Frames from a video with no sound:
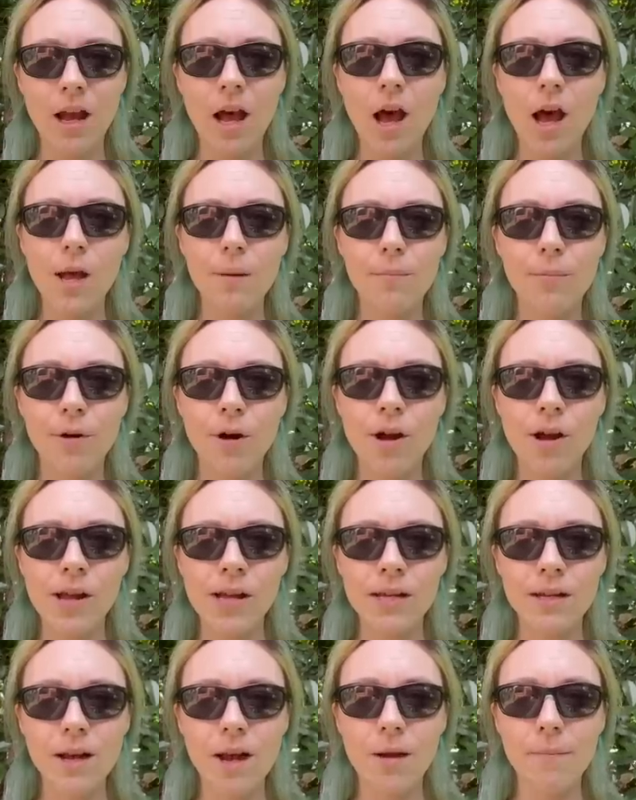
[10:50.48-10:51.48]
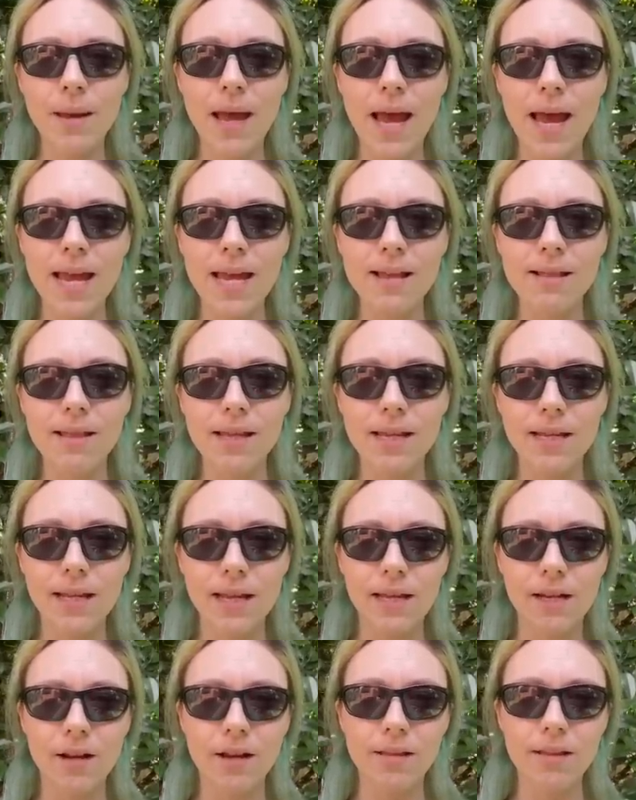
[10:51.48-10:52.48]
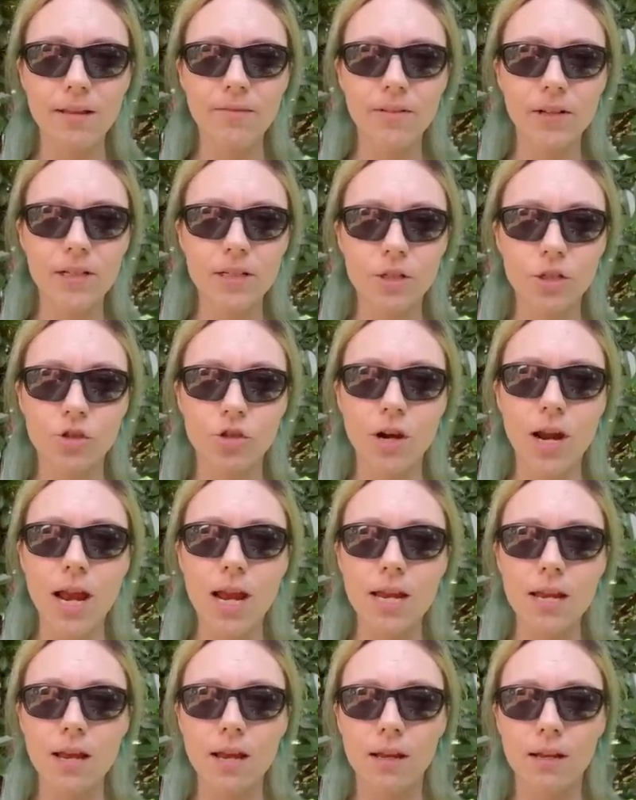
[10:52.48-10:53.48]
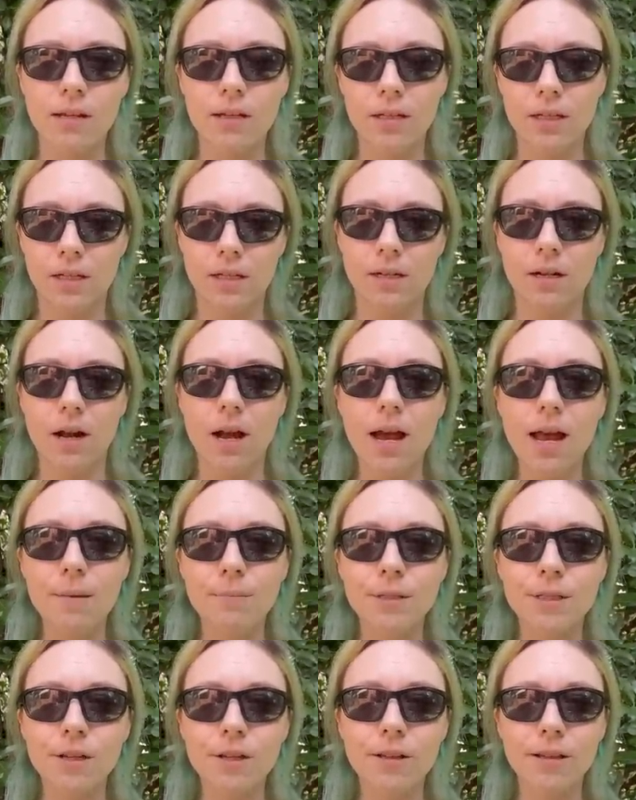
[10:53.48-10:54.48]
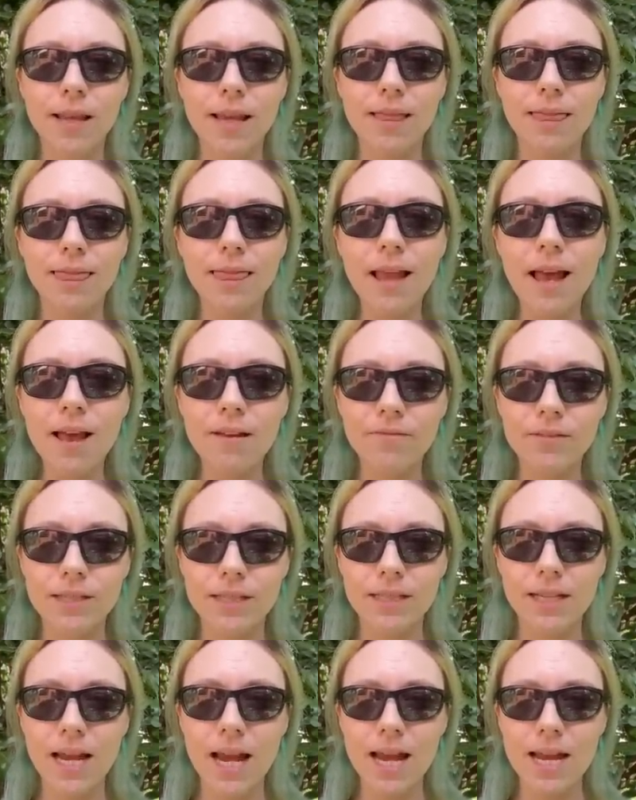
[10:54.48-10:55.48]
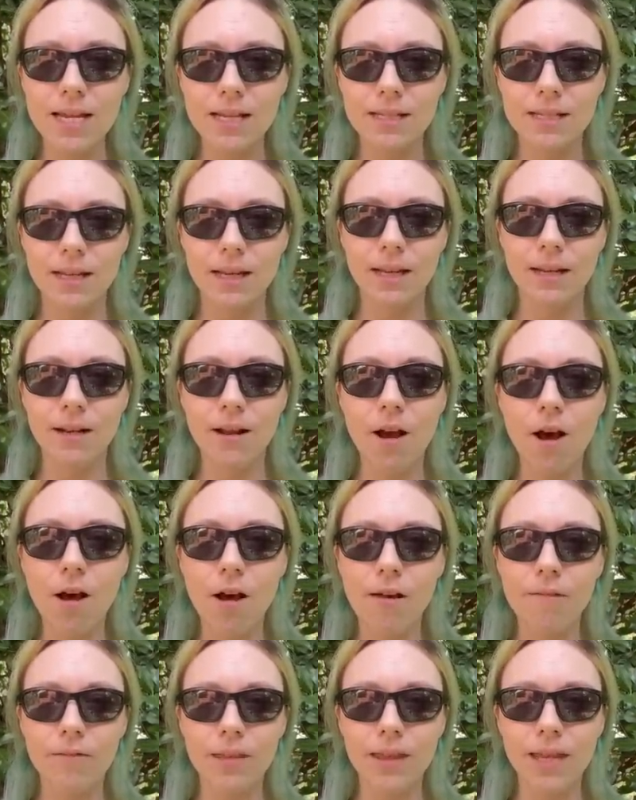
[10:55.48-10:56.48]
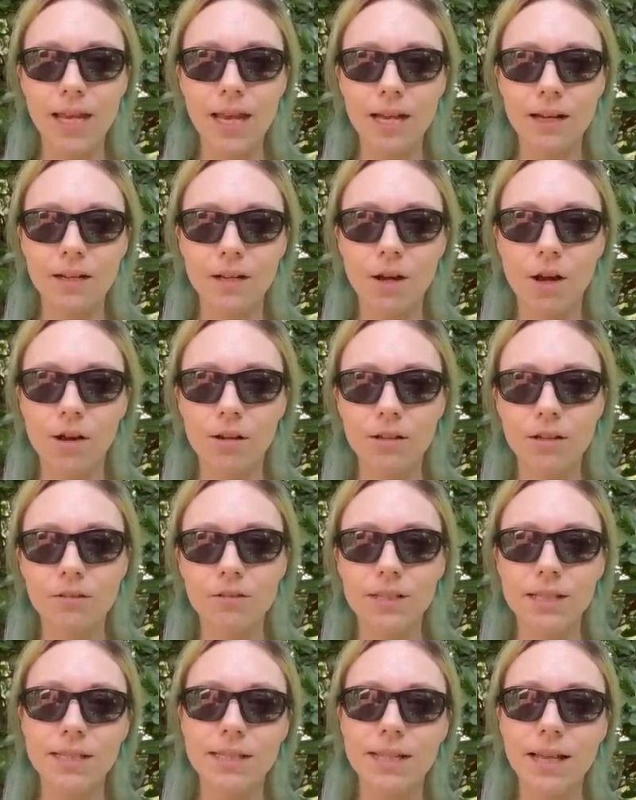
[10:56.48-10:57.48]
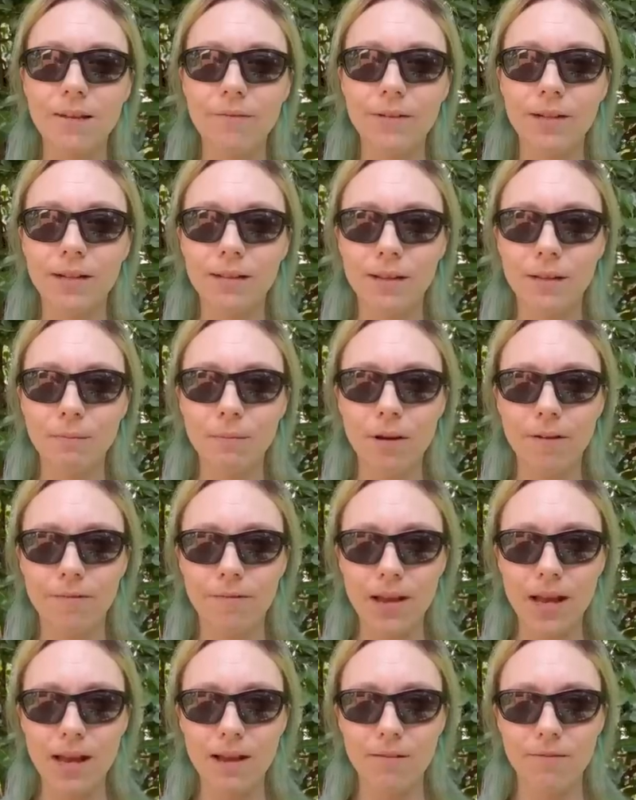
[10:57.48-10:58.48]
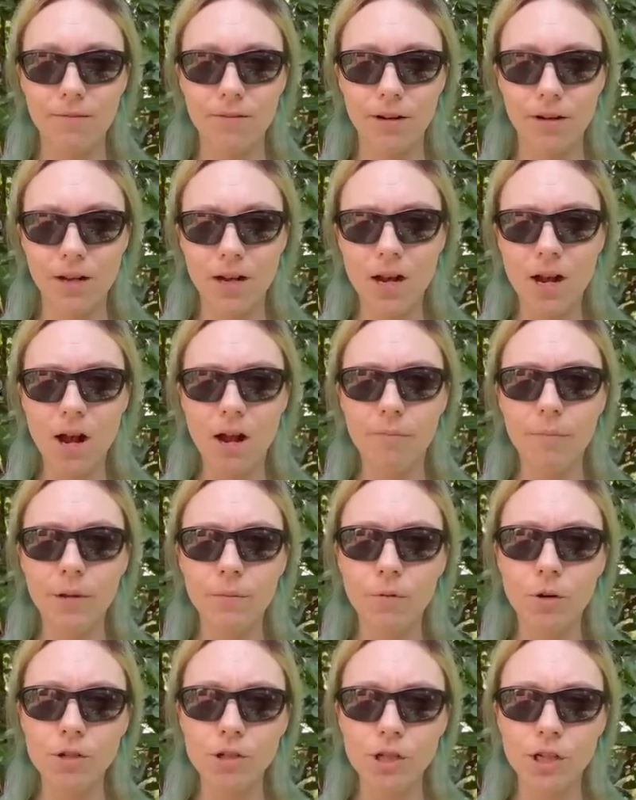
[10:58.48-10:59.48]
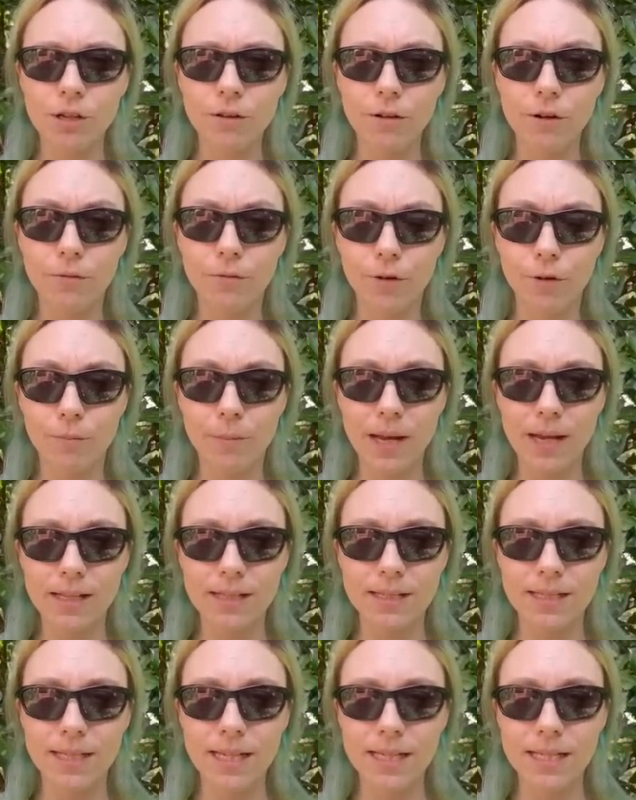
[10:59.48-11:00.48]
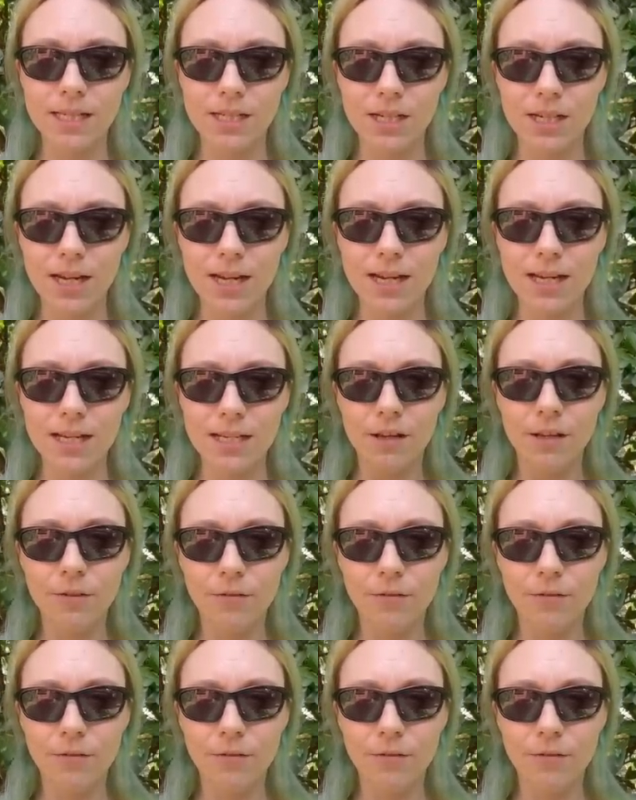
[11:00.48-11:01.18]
Hi, Brian. I'm Haley, and I live in Australia. I absolutely love snakes, and Ivy the Anaconda is definitely my favourite. I've been watching you for about six years.